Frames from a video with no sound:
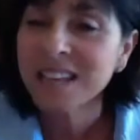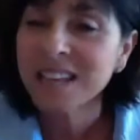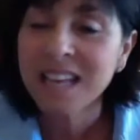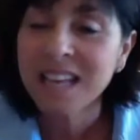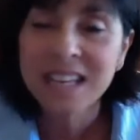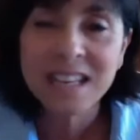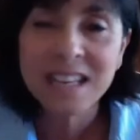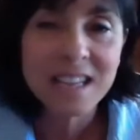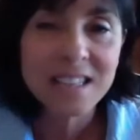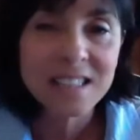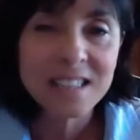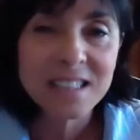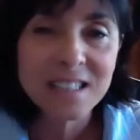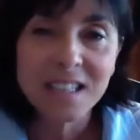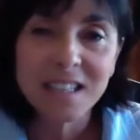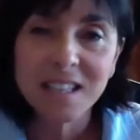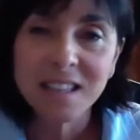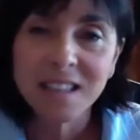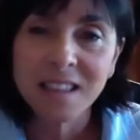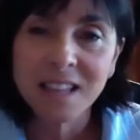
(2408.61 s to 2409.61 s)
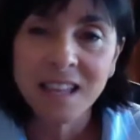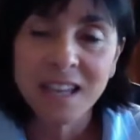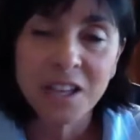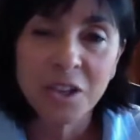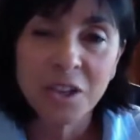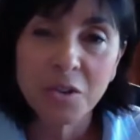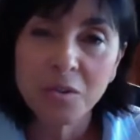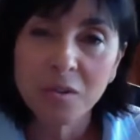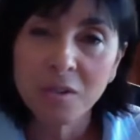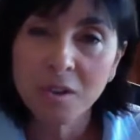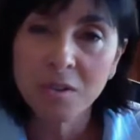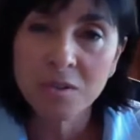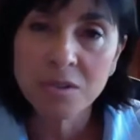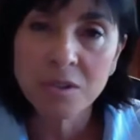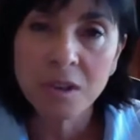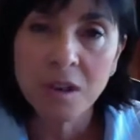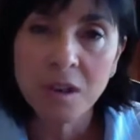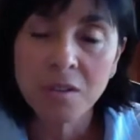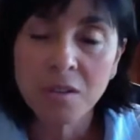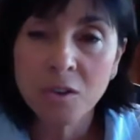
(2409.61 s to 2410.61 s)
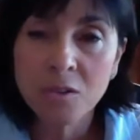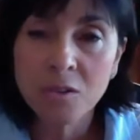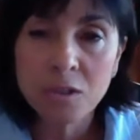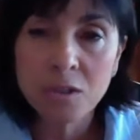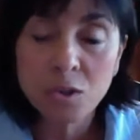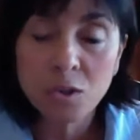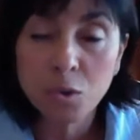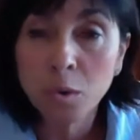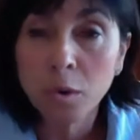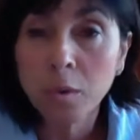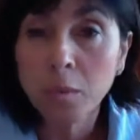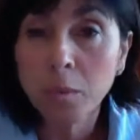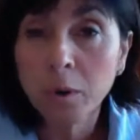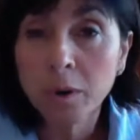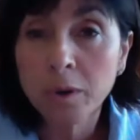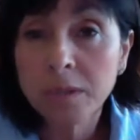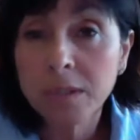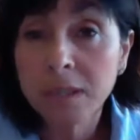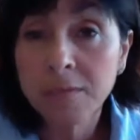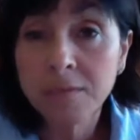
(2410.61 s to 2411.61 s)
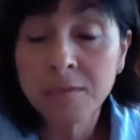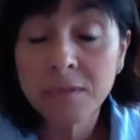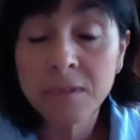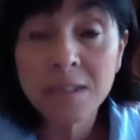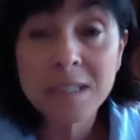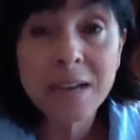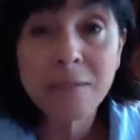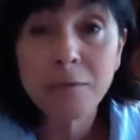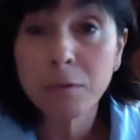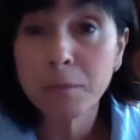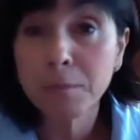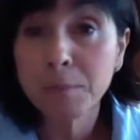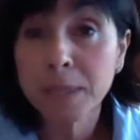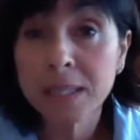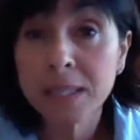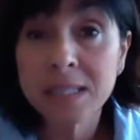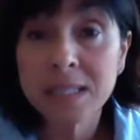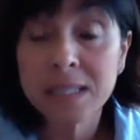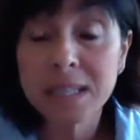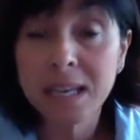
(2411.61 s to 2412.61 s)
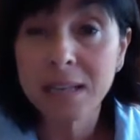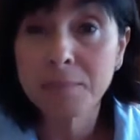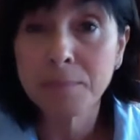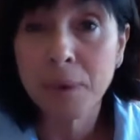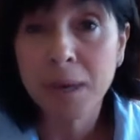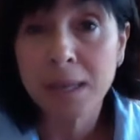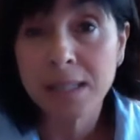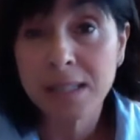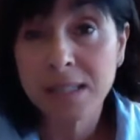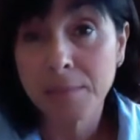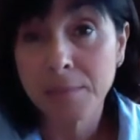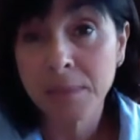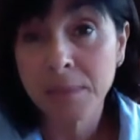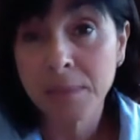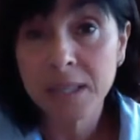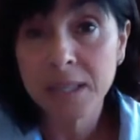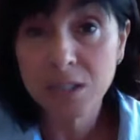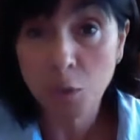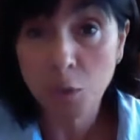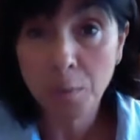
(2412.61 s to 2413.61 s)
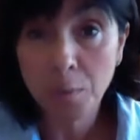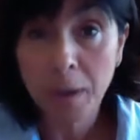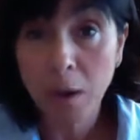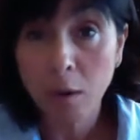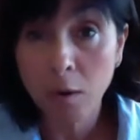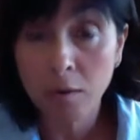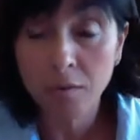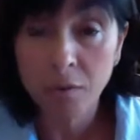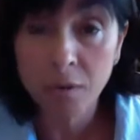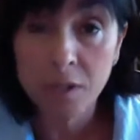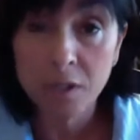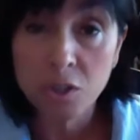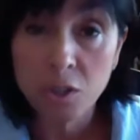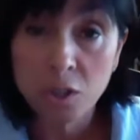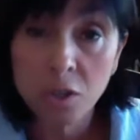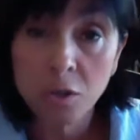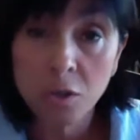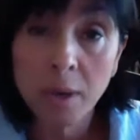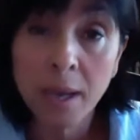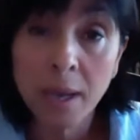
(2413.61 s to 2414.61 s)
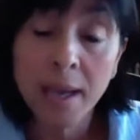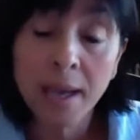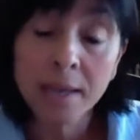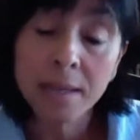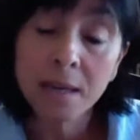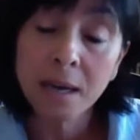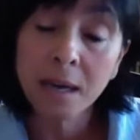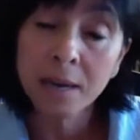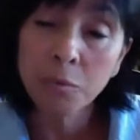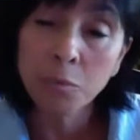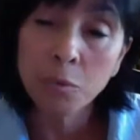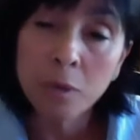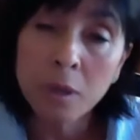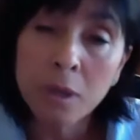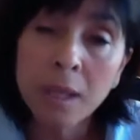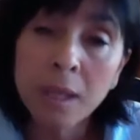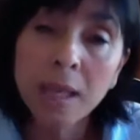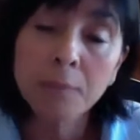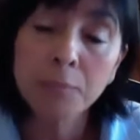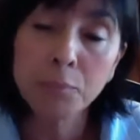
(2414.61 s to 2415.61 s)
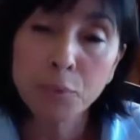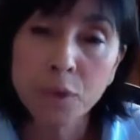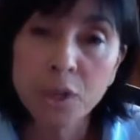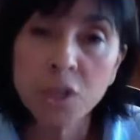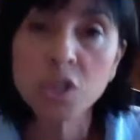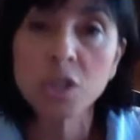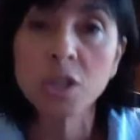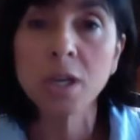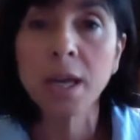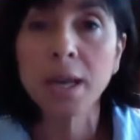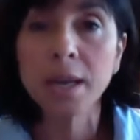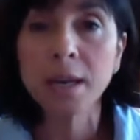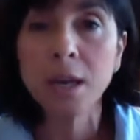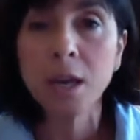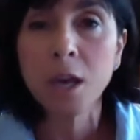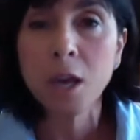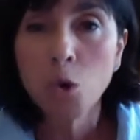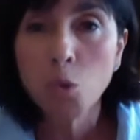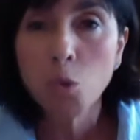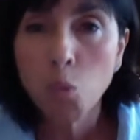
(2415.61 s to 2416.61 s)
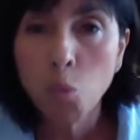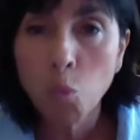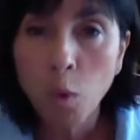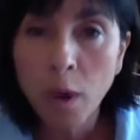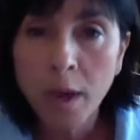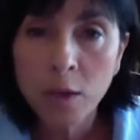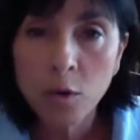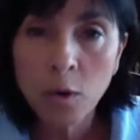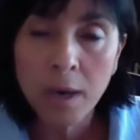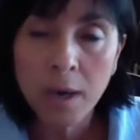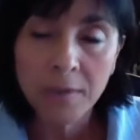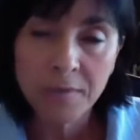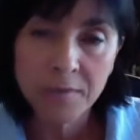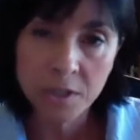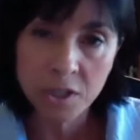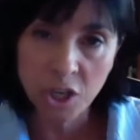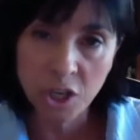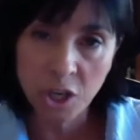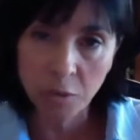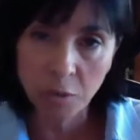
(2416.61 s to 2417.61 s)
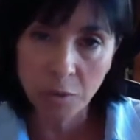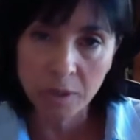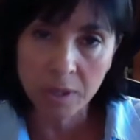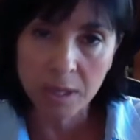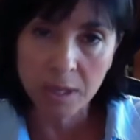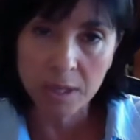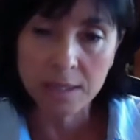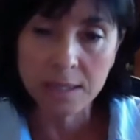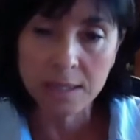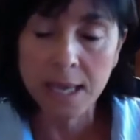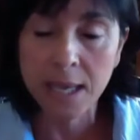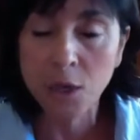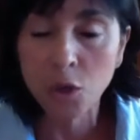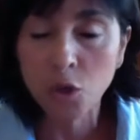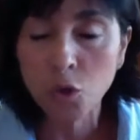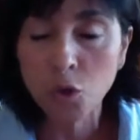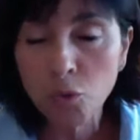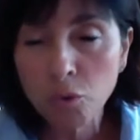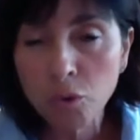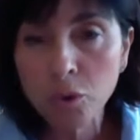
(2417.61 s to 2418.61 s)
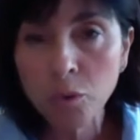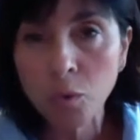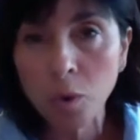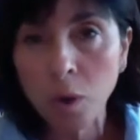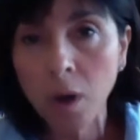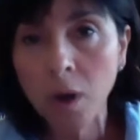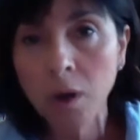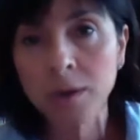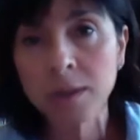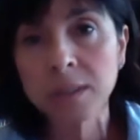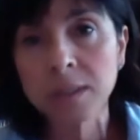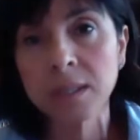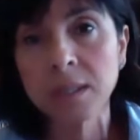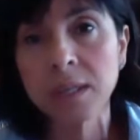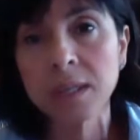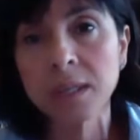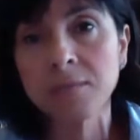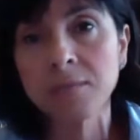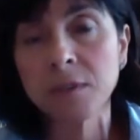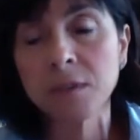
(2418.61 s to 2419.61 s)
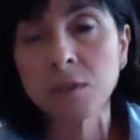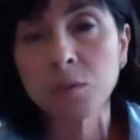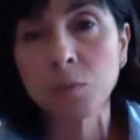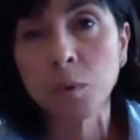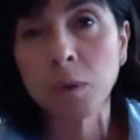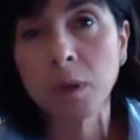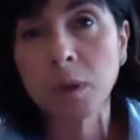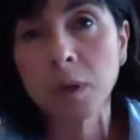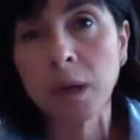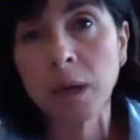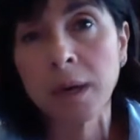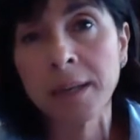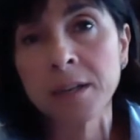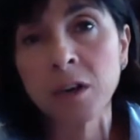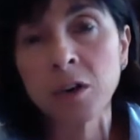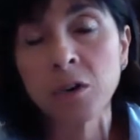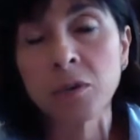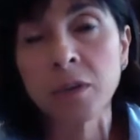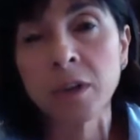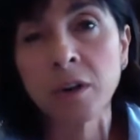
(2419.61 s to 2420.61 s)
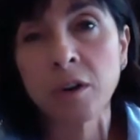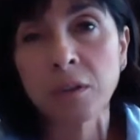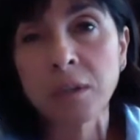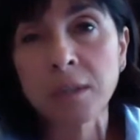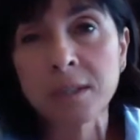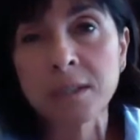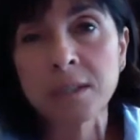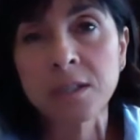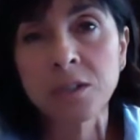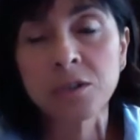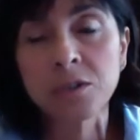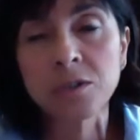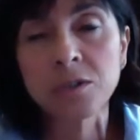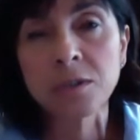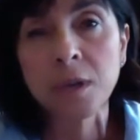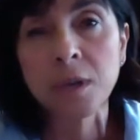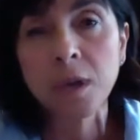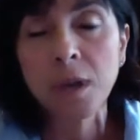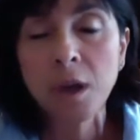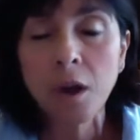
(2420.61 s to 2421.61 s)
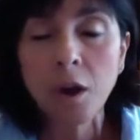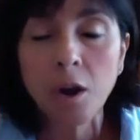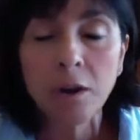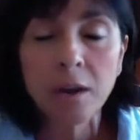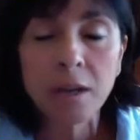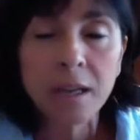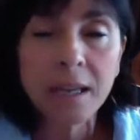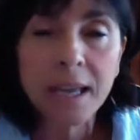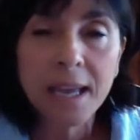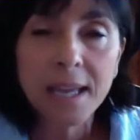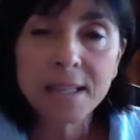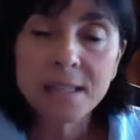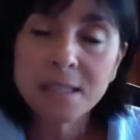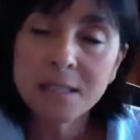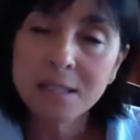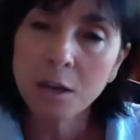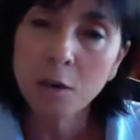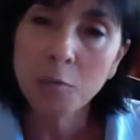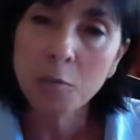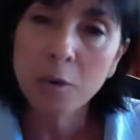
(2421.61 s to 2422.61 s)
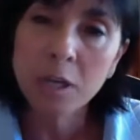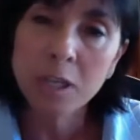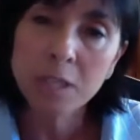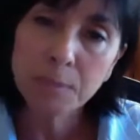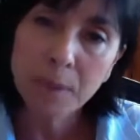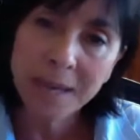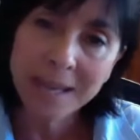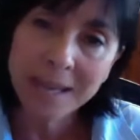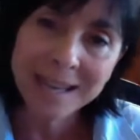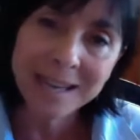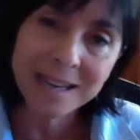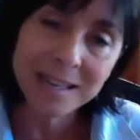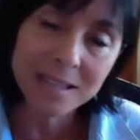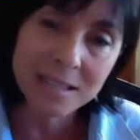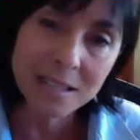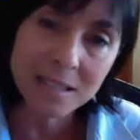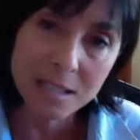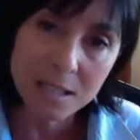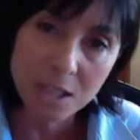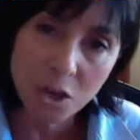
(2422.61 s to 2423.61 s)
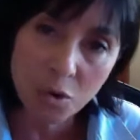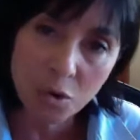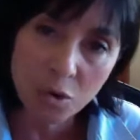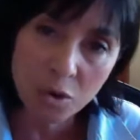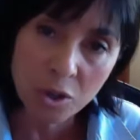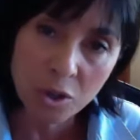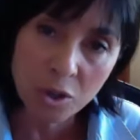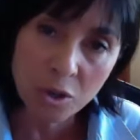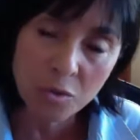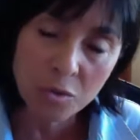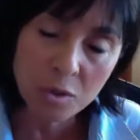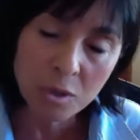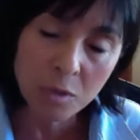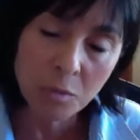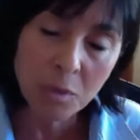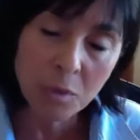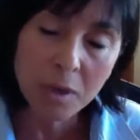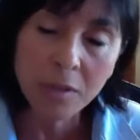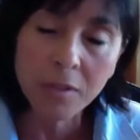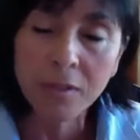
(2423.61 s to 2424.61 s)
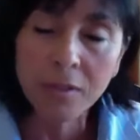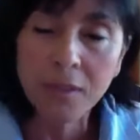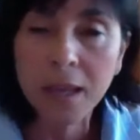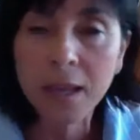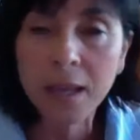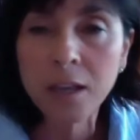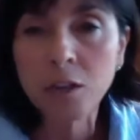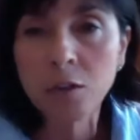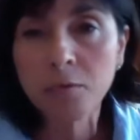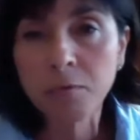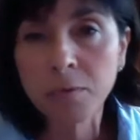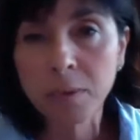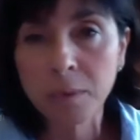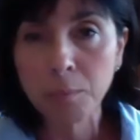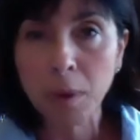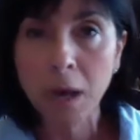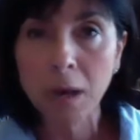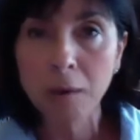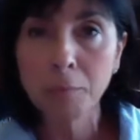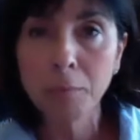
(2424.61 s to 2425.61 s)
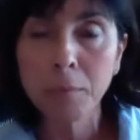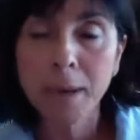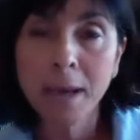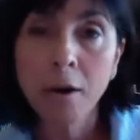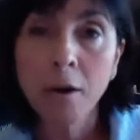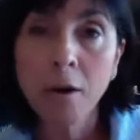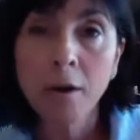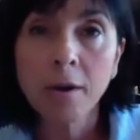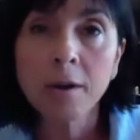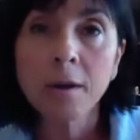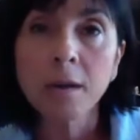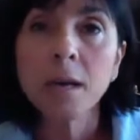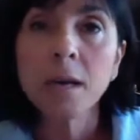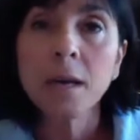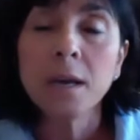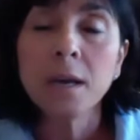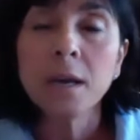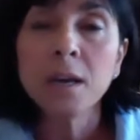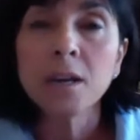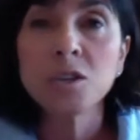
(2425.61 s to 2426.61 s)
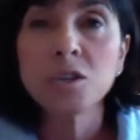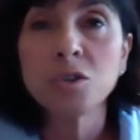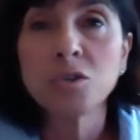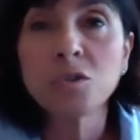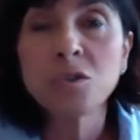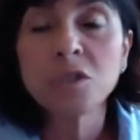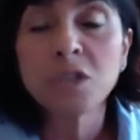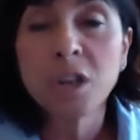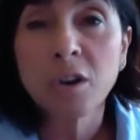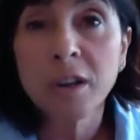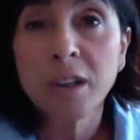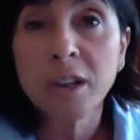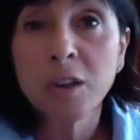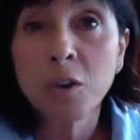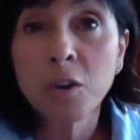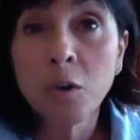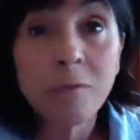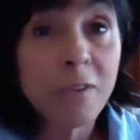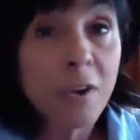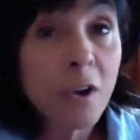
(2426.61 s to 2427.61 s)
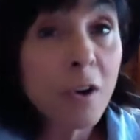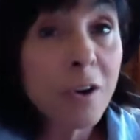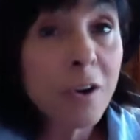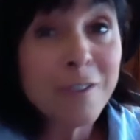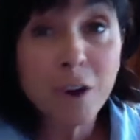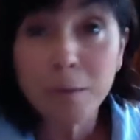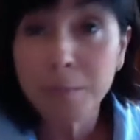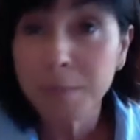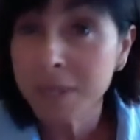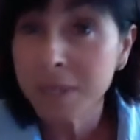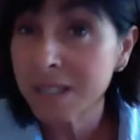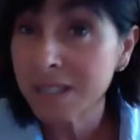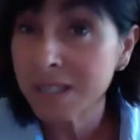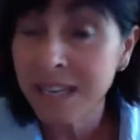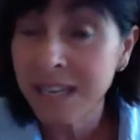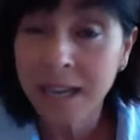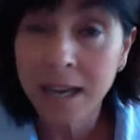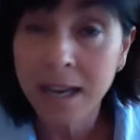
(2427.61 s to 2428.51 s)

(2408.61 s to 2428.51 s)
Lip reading: Nancy, thank you. Those truer words have never been said by somebody so powerful as you, and I really appreciate what you have to share with us and who you are as an individual, and I know that our listeners are going to gain so much by getting to know you. So I want to thank you from the bottom of my heart to sharing your very, very busy day.